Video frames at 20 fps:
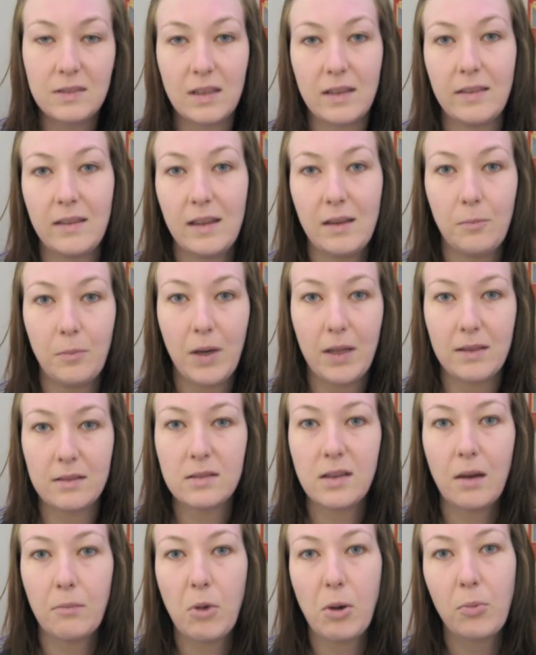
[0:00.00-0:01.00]
and then by the
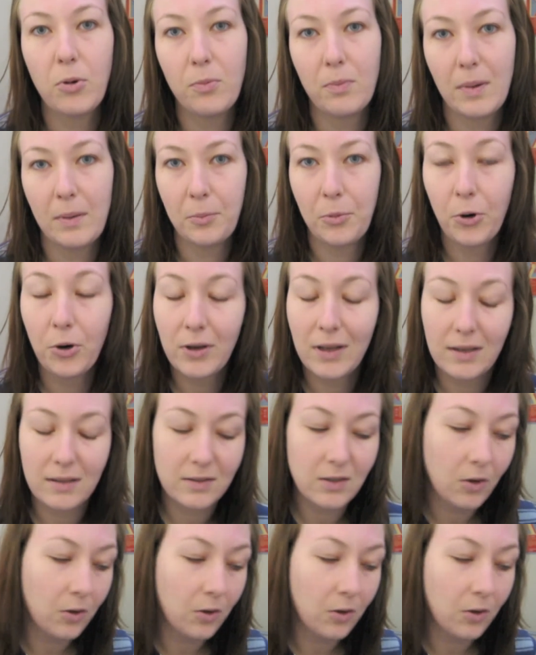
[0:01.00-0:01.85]
time I put my product